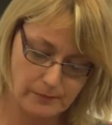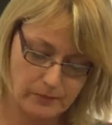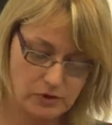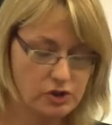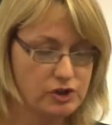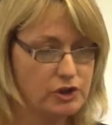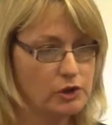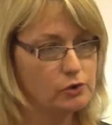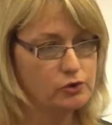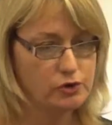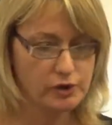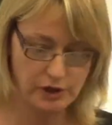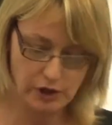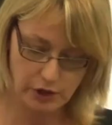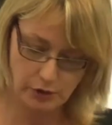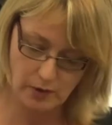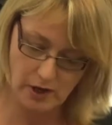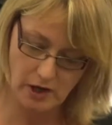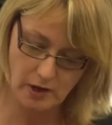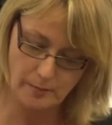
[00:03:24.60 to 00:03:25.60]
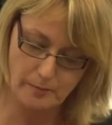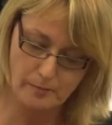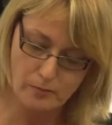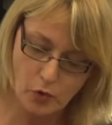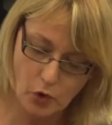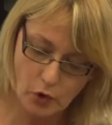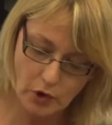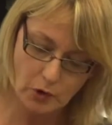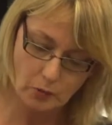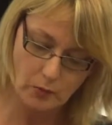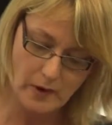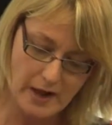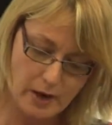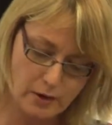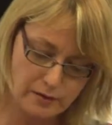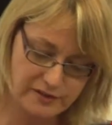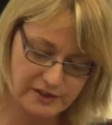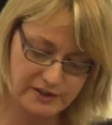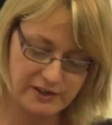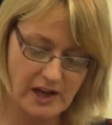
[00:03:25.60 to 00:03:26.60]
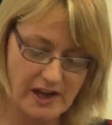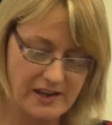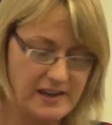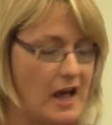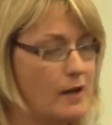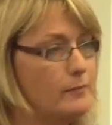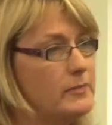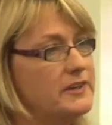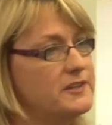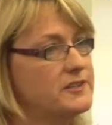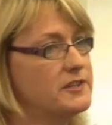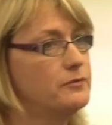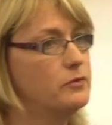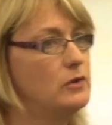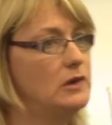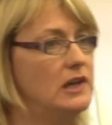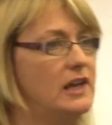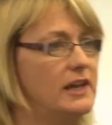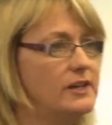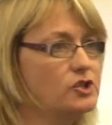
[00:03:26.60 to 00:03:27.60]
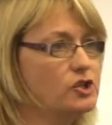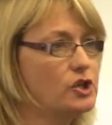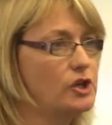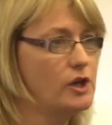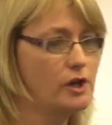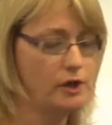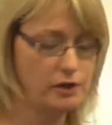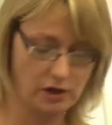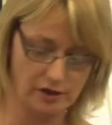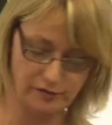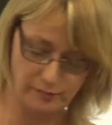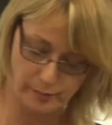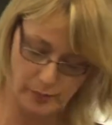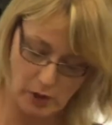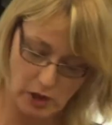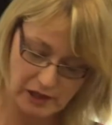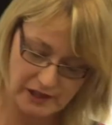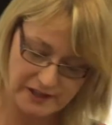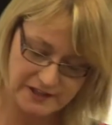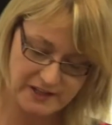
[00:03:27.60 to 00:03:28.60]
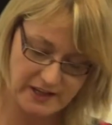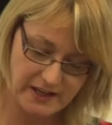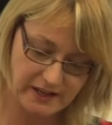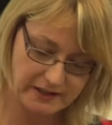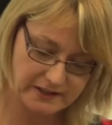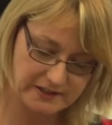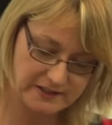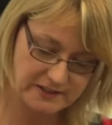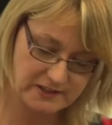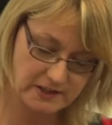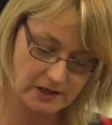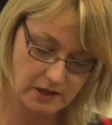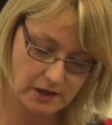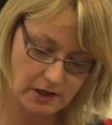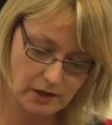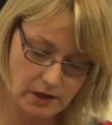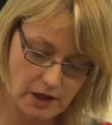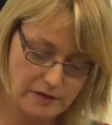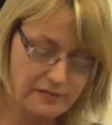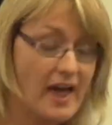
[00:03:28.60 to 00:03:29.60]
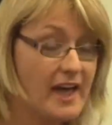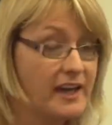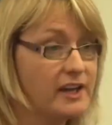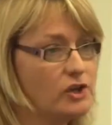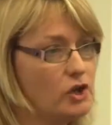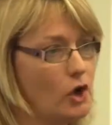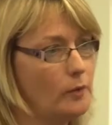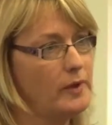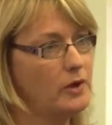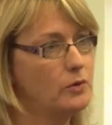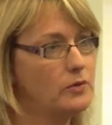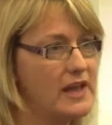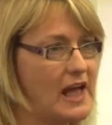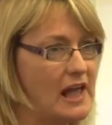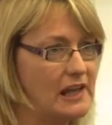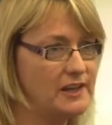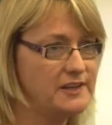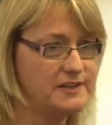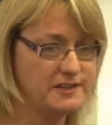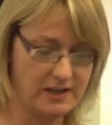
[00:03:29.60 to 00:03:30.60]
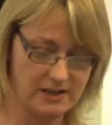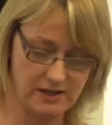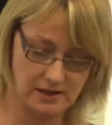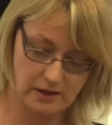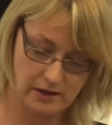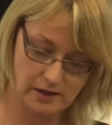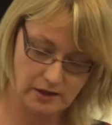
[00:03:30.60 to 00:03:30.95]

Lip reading: children who are more aware of the dynamics of religion, of politics, of economic reality.